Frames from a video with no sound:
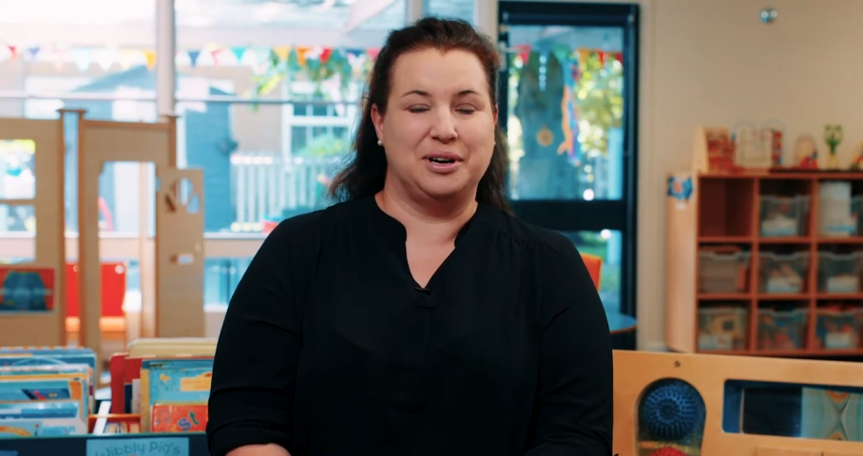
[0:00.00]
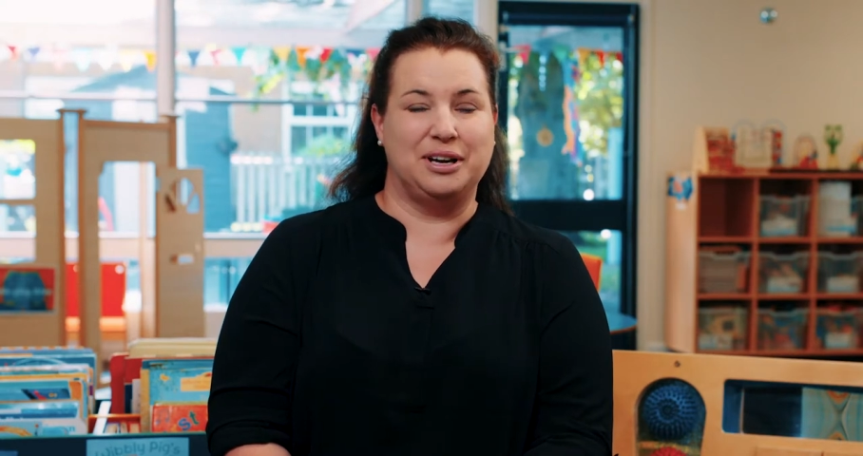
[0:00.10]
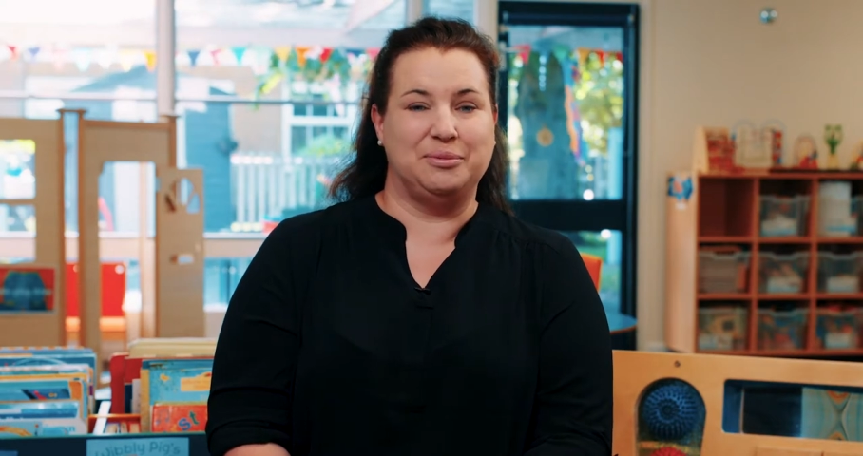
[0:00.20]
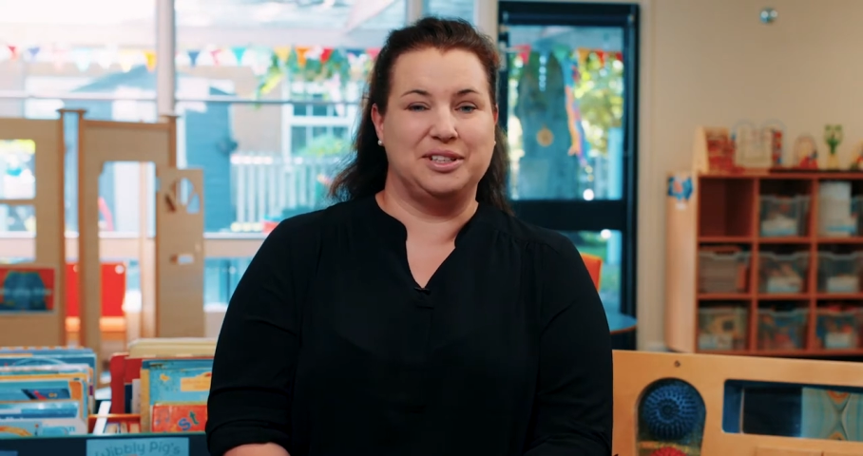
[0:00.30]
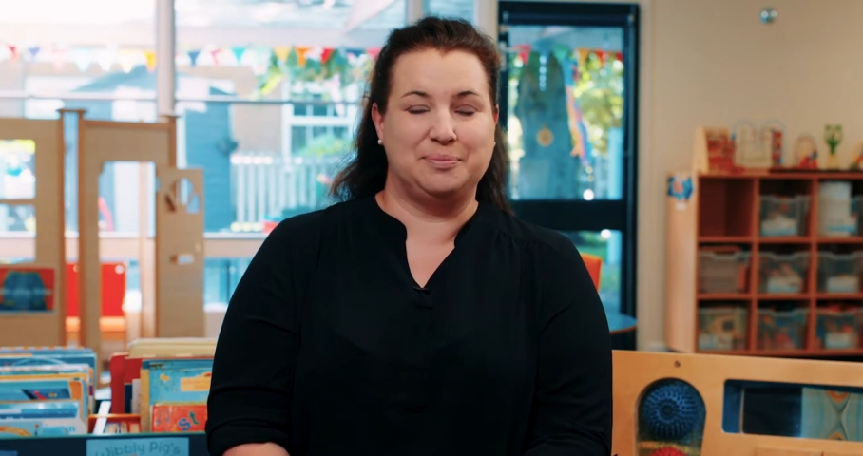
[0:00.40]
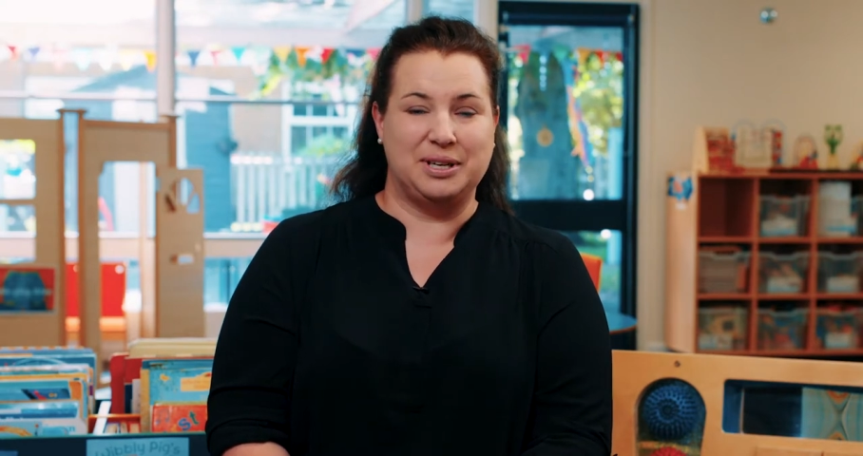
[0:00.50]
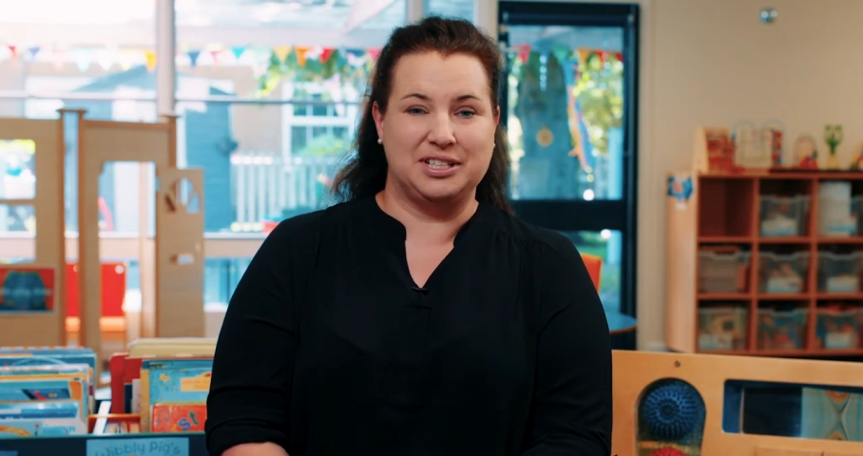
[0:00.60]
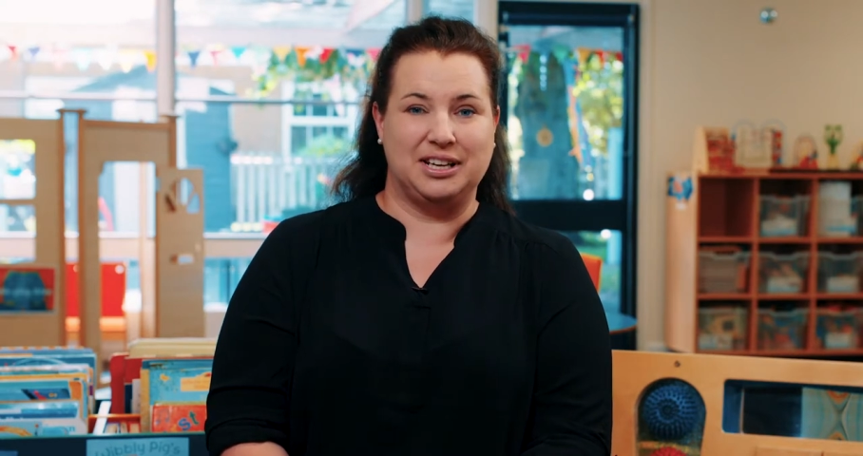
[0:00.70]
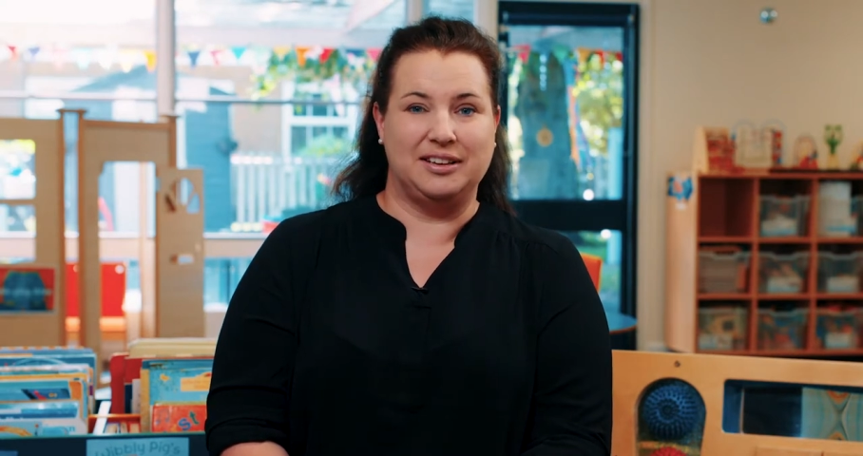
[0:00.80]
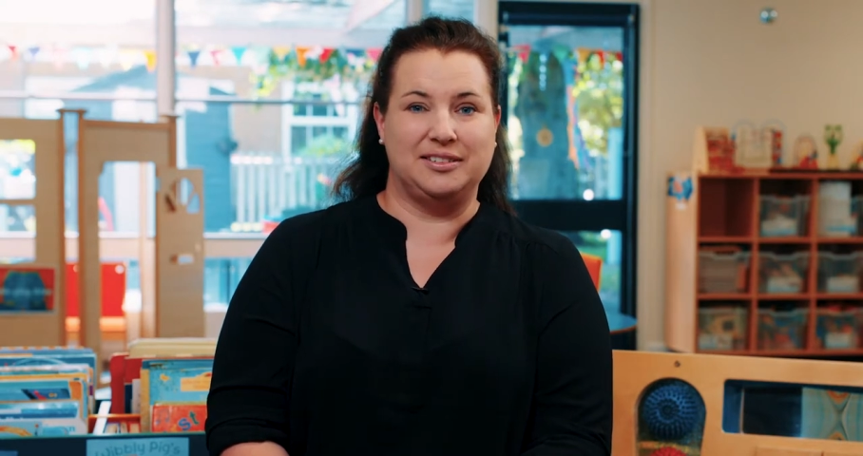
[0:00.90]
and we
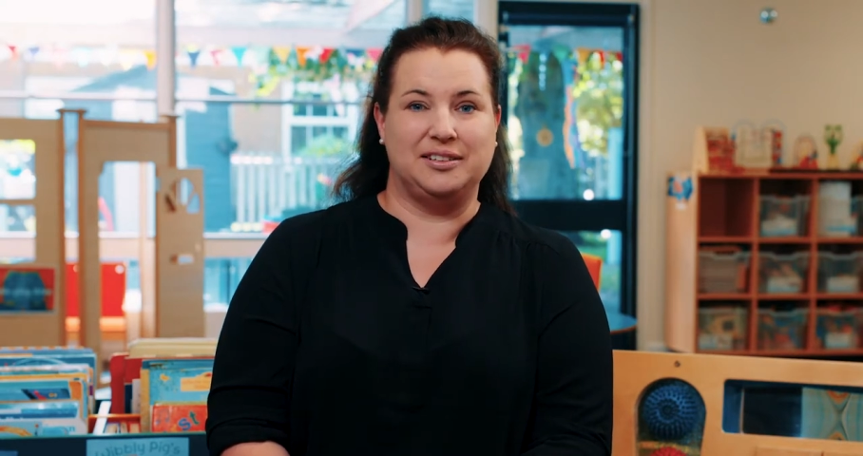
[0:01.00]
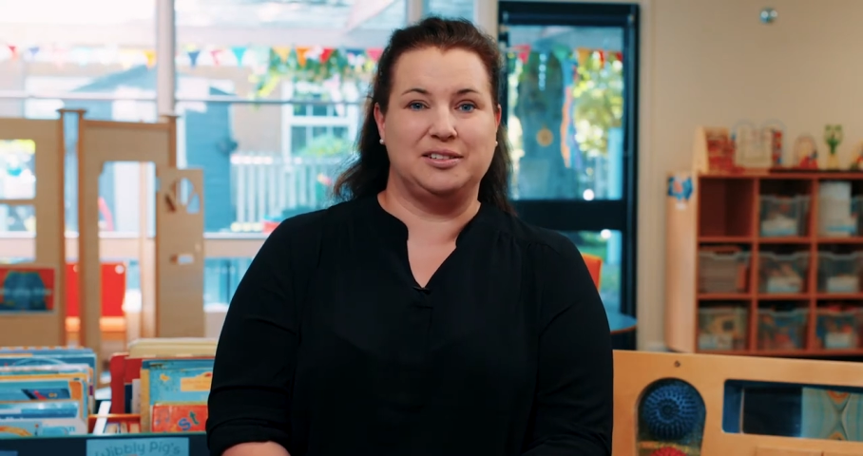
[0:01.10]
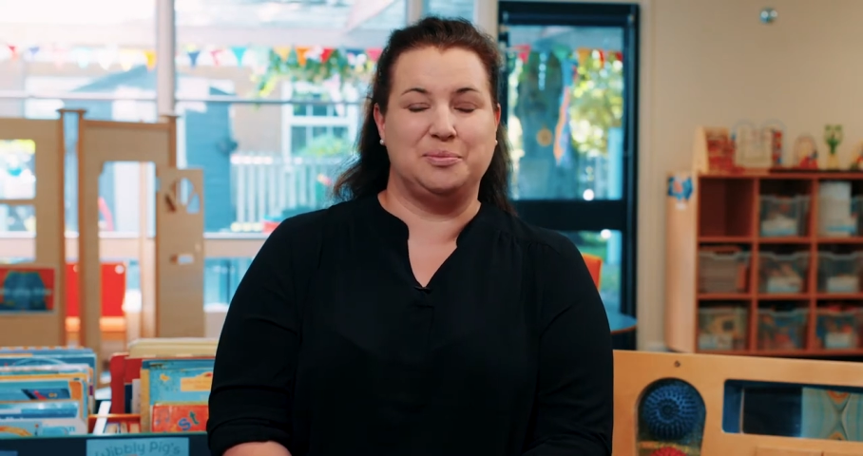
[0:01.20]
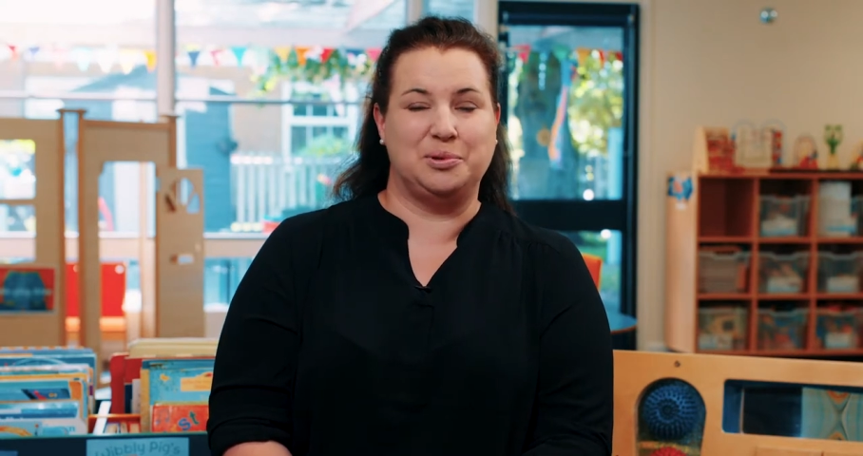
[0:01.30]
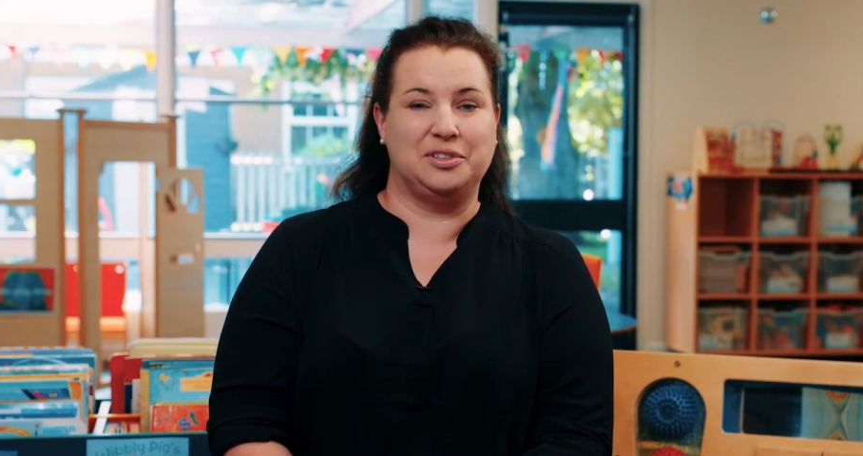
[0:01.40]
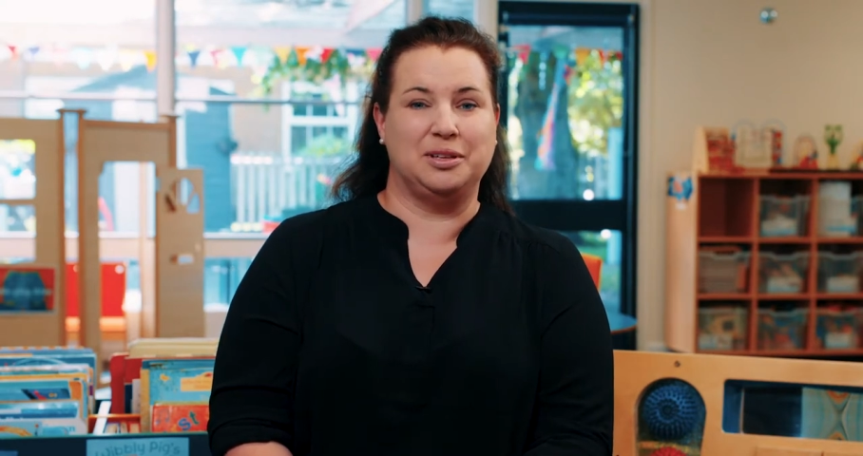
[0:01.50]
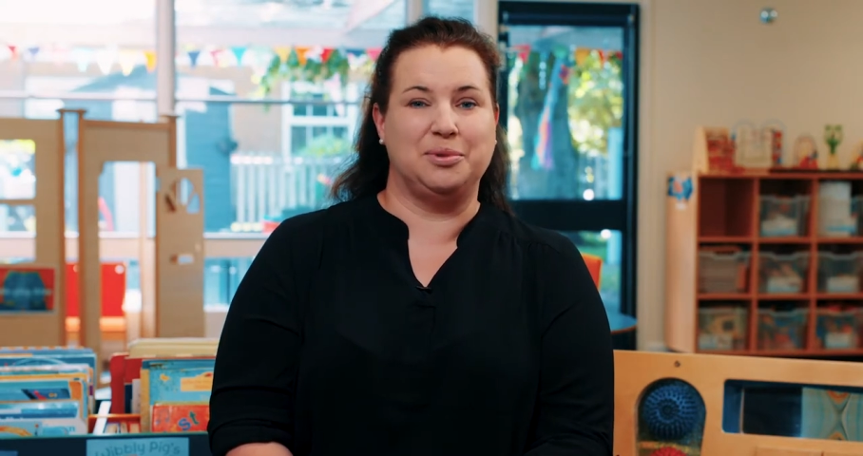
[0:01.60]
specialise in supporting